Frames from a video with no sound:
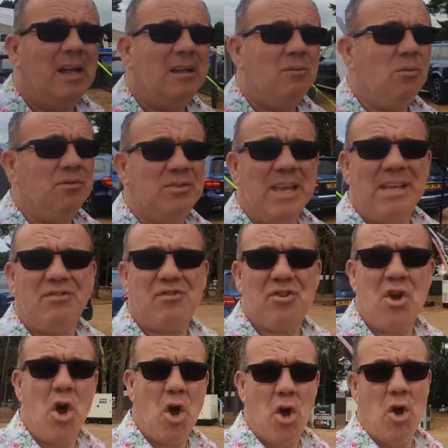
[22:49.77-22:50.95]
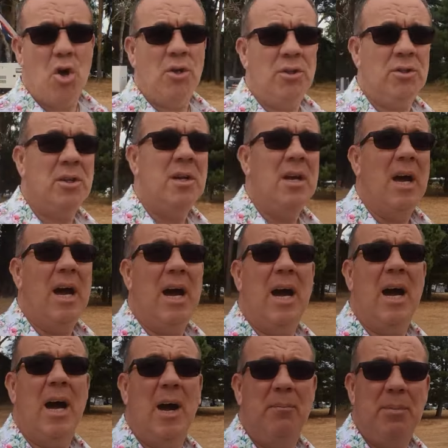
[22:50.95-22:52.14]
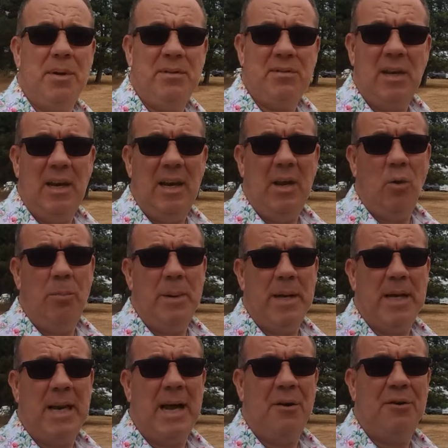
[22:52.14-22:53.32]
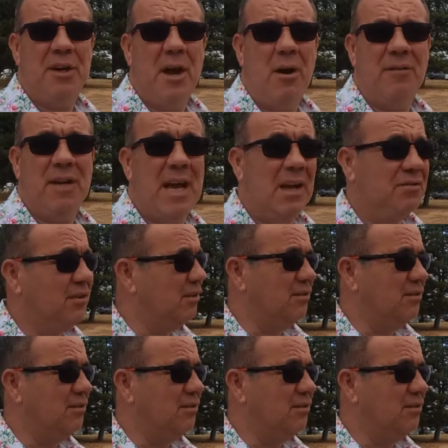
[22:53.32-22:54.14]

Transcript: uh, I wouldn't say it's turned, um, but it's a little bit cloudy and overcast.